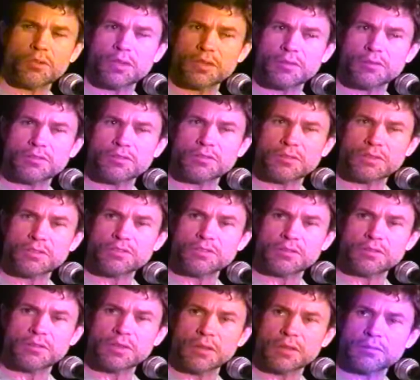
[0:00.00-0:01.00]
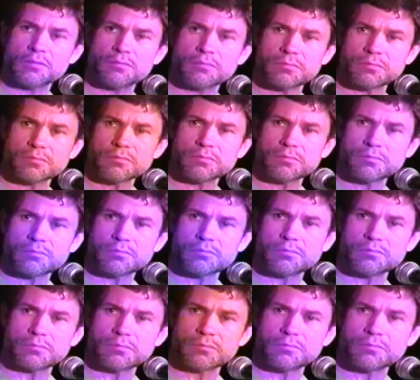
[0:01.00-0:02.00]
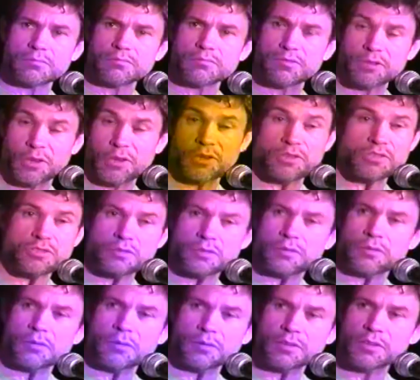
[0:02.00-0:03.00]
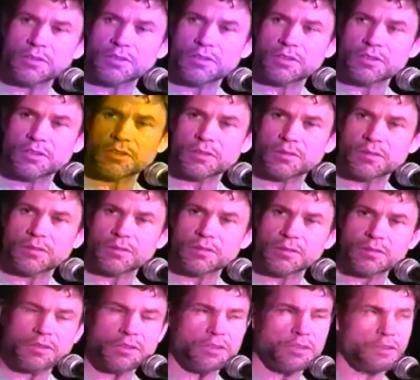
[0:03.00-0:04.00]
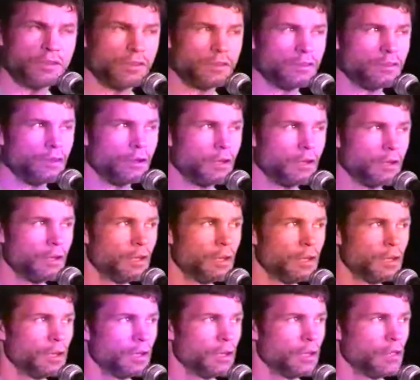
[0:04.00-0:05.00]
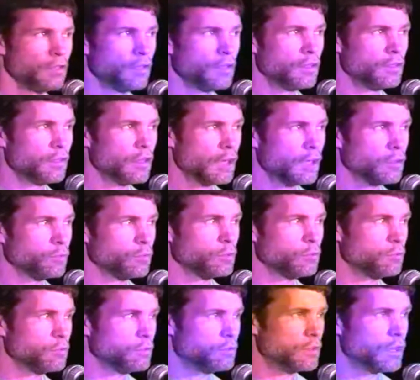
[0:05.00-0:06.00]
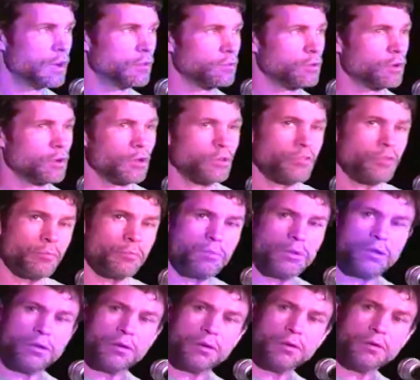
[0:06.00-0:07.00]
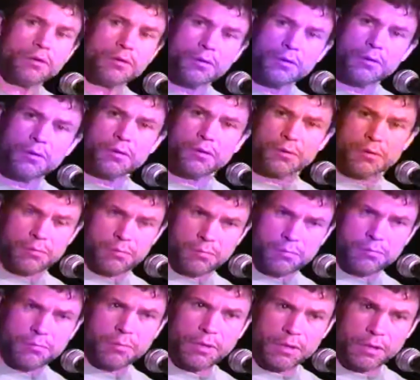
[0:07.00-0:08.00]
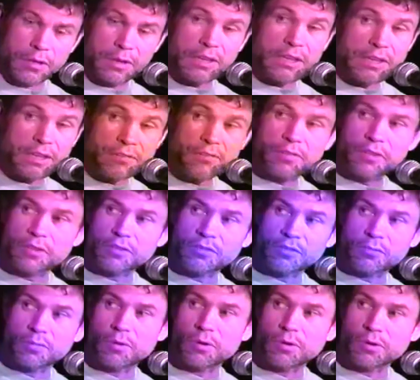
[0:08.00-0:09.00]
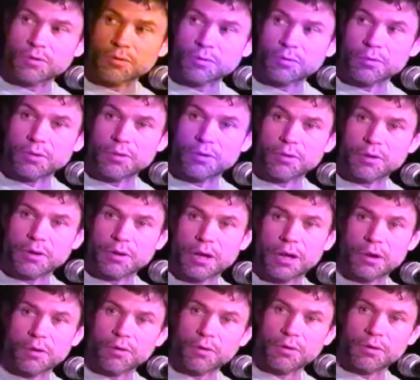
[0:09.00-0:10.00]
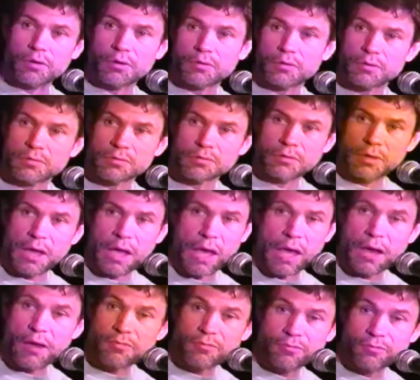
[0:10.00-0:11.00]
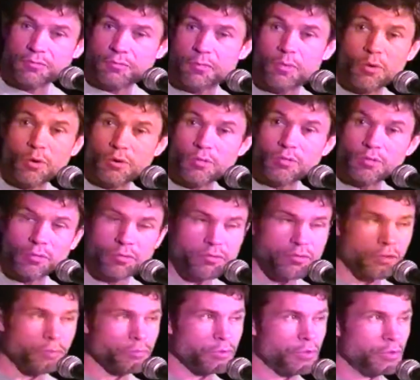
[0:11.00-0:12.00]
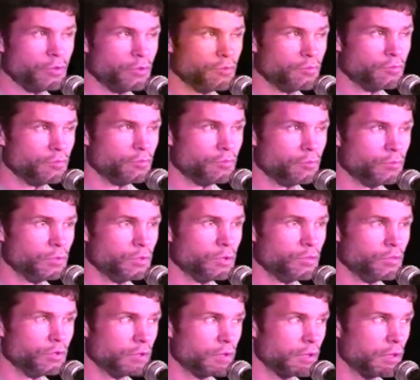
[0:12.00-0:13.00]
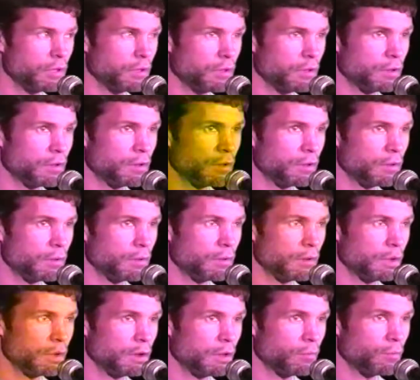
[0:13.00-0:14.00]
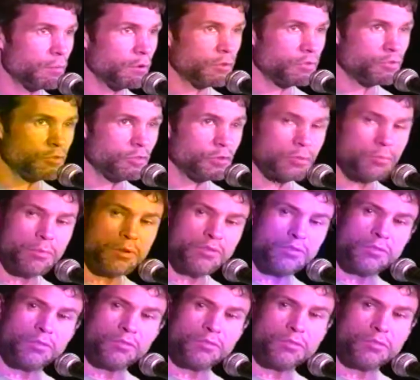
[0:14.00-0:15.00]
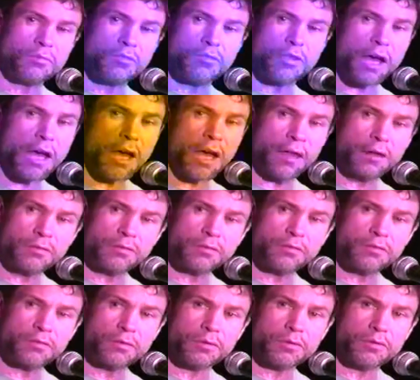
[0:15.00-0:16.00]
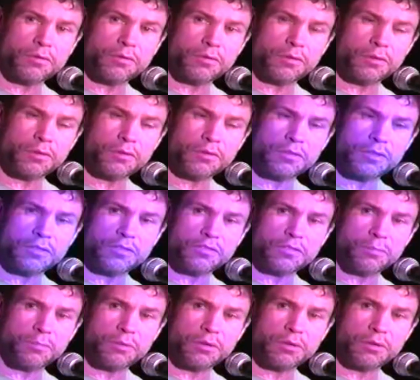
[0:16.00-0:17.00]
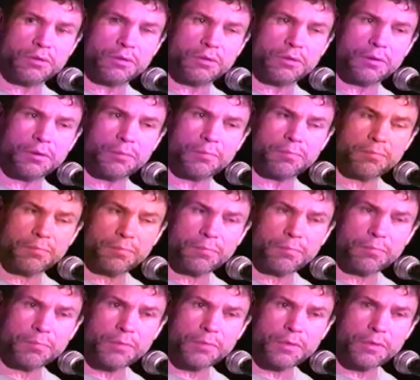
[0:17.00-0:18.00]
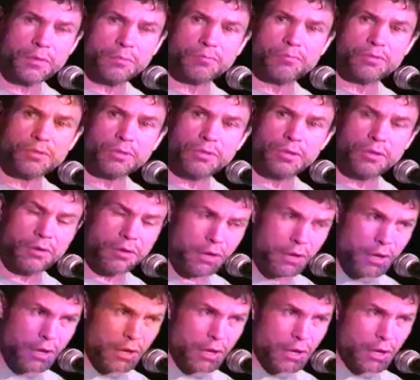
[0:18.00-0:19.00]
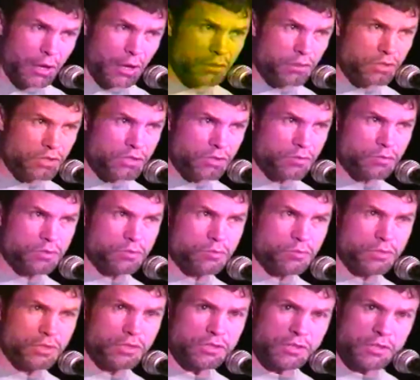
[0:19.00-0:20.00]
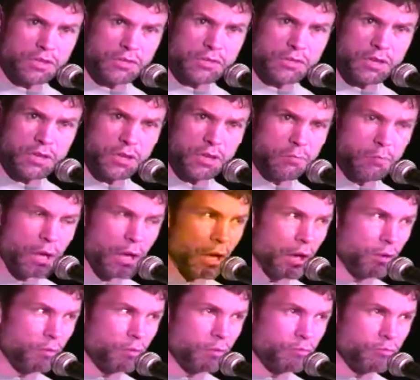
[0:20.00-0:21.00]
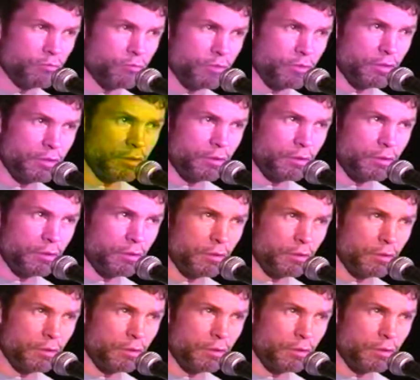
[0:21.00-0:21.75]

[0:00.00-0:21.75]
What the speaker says: that need to get finished. You know, that need to get done, and then that would also be like an evening's worth or an hour and a half worth or something of music, and I want very much to do that. It needs to be completed, and these are 2 things that came out of the